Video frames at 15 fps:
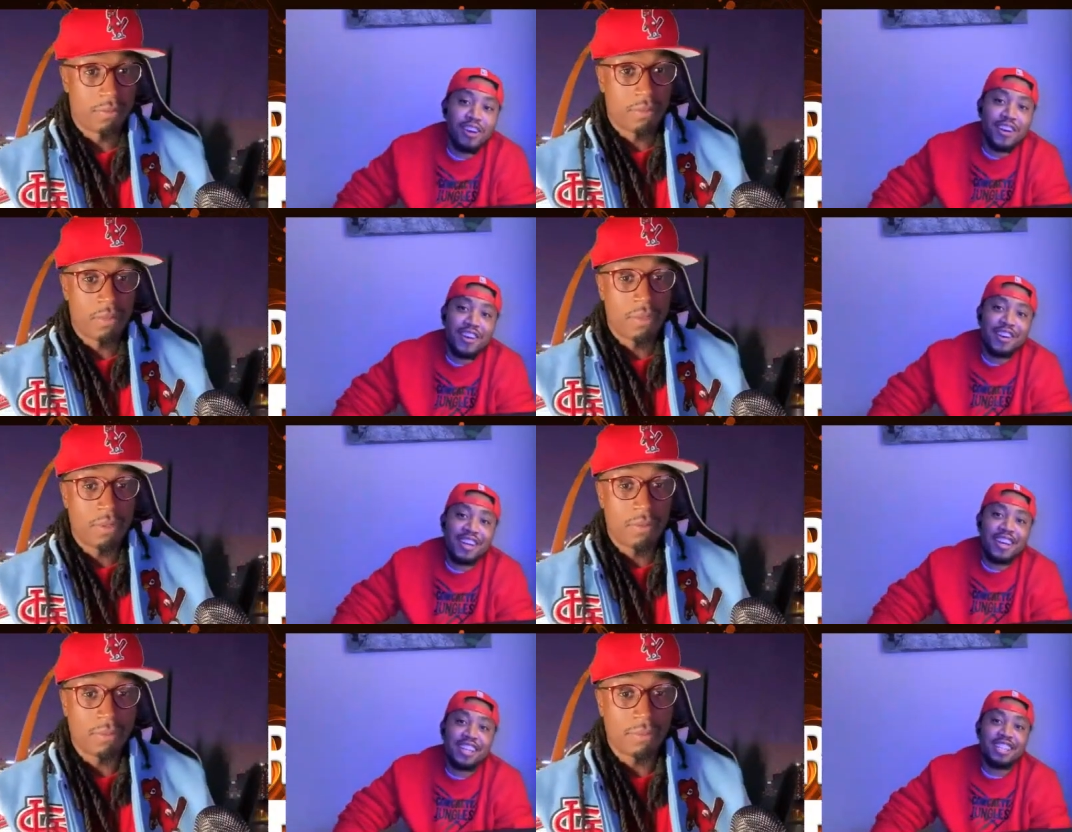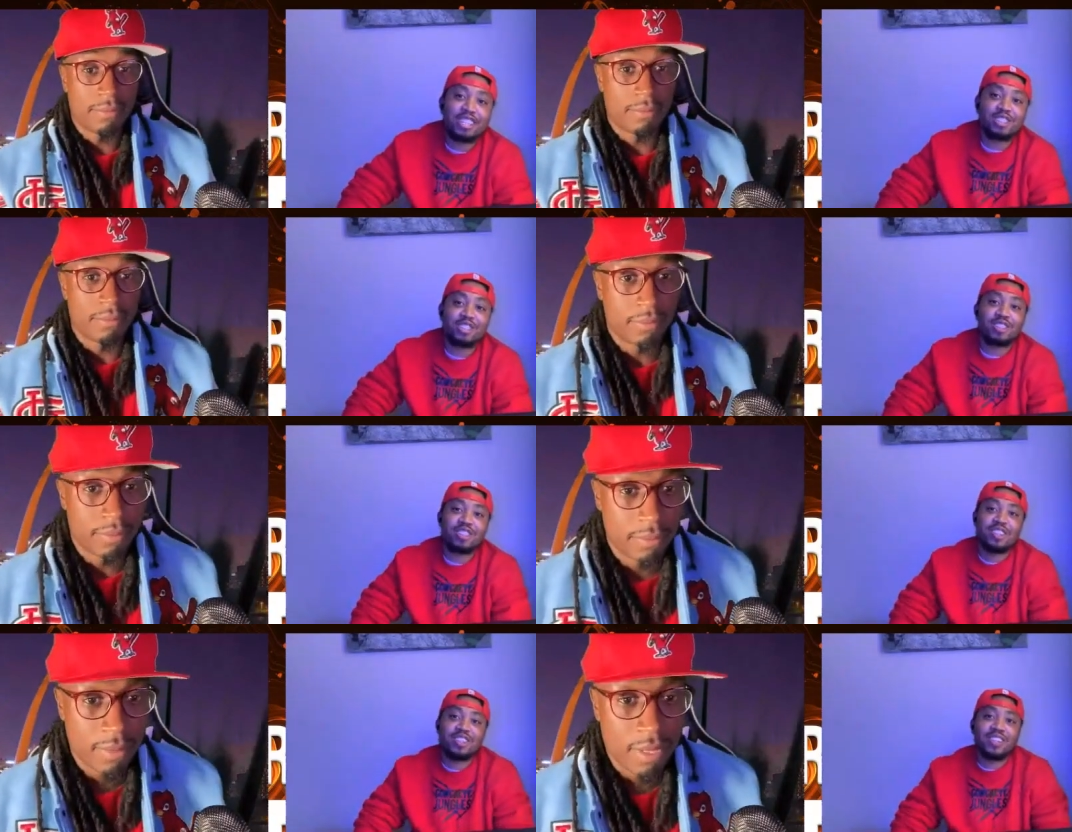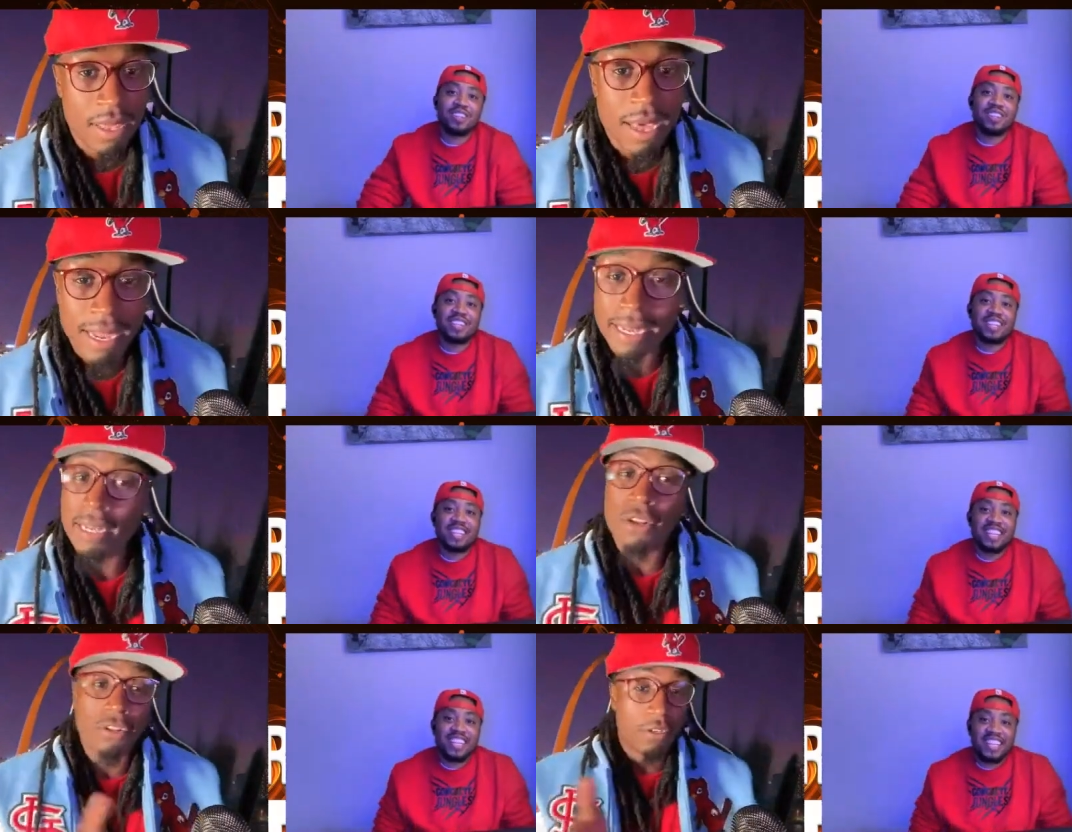
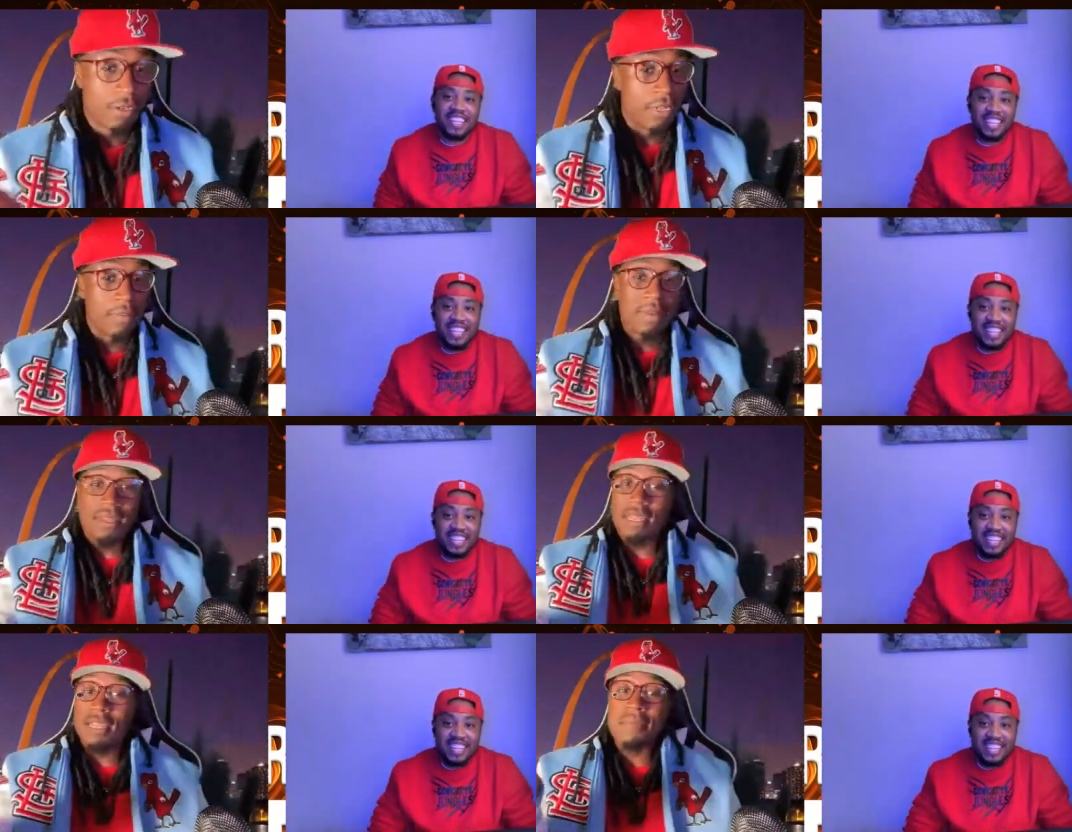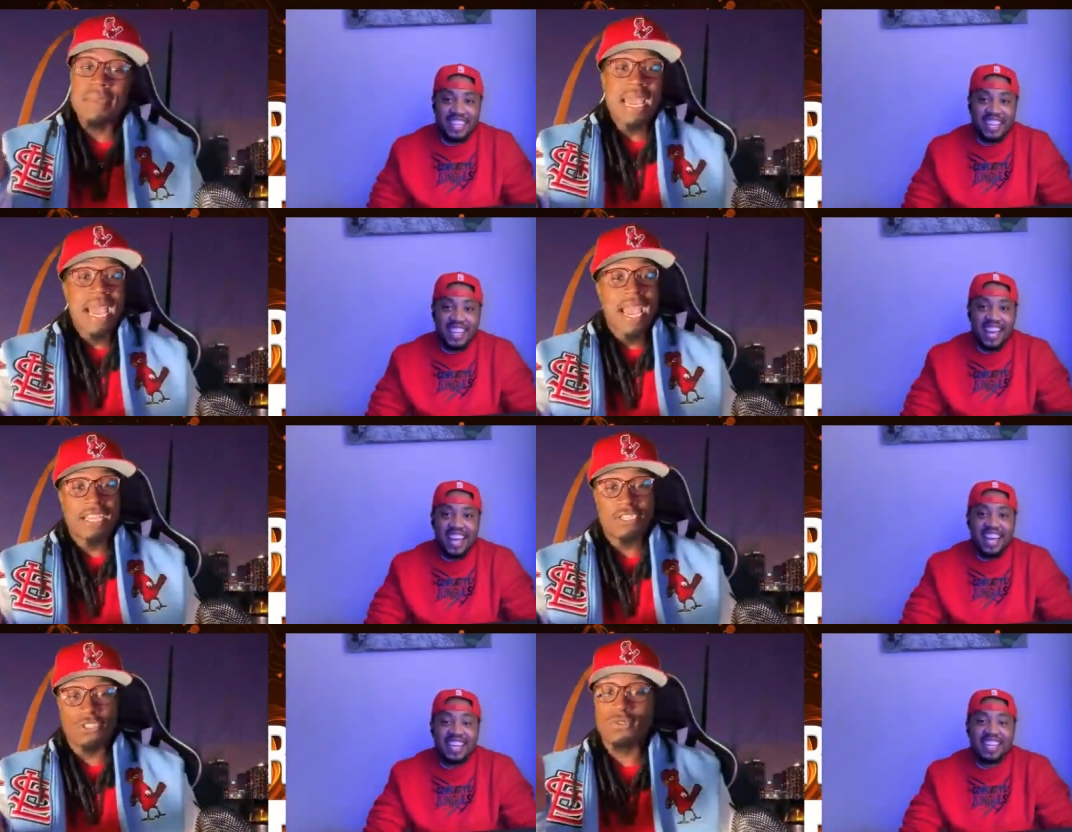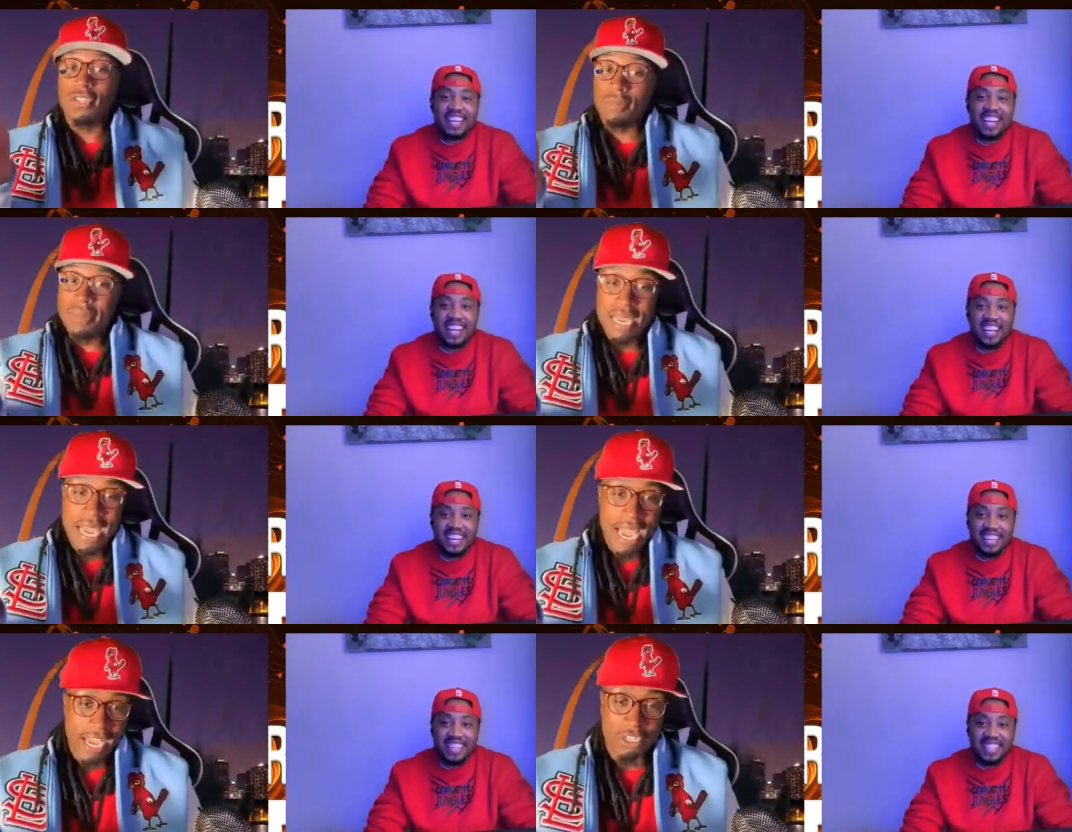Speaker 1: let, let me ask you. Let
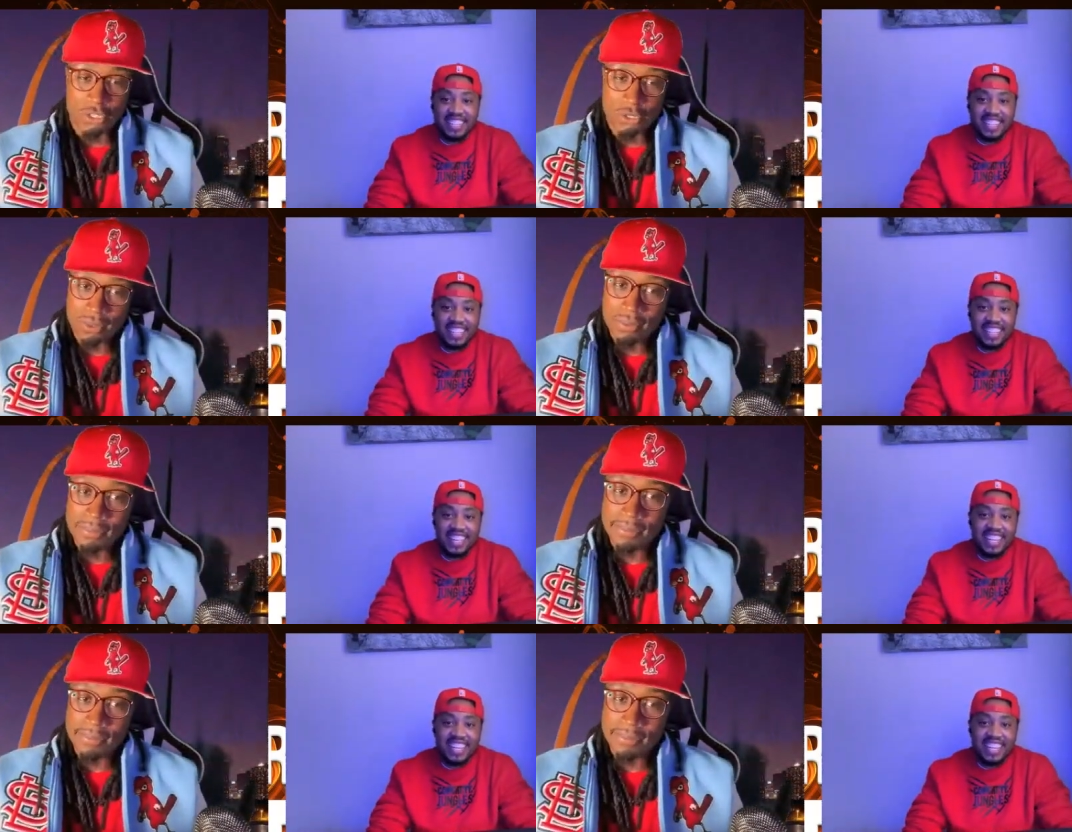me ask you